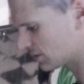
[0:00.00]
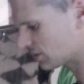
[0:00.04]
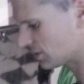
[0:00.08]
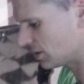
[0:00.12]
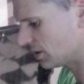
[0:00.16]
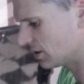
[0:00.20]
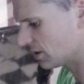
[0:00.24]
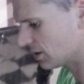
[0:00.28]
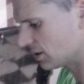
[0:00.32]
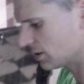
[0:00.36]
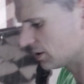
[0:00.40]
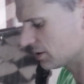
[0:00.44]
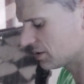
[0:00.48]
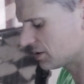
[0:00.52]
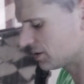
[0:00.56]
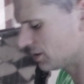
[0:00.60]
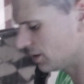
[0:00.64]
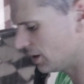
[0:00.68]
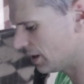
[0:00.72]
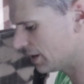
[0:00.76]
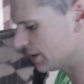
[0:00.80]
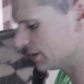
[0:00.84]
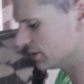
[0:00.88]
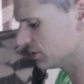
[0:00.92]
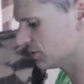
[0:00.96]
kind of got a
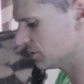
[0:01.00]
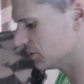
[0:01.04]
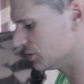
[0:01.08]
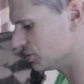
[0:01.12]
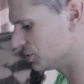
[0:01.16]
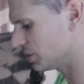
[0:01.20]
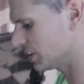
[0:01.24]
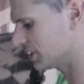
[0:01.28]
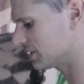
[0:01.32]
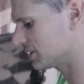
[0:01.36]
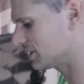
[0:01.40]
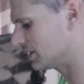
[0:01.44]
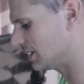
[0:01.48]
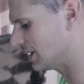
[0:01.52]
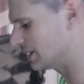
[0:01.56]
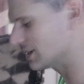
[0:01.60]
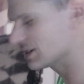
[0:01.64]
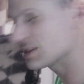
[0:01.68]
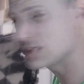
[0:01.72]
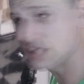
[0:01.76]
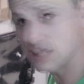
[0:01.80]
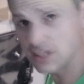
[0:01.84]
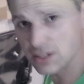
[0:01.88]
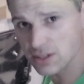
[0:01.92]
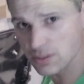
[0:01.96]
slider to adjust that
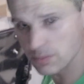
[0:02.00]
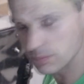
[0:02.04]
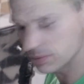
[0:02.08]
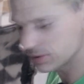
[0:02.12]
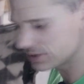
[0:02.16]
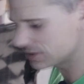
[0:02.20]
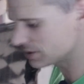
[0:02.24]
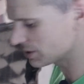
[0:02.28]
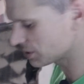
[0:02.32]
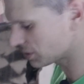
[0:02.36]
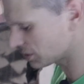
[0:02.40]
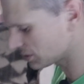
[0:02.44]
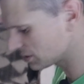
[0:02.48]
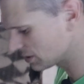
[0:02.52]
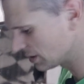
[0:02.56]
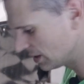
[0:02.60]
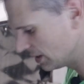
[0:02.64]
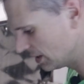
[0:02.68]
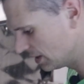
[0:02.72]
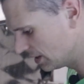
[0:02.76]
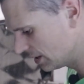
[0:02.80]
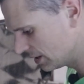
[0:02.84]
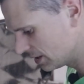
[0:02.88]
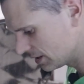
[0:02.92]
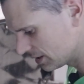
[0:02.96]
center position.
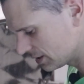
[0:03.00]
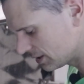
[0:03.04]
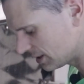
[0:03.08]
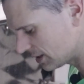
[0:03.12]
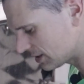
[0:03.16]
So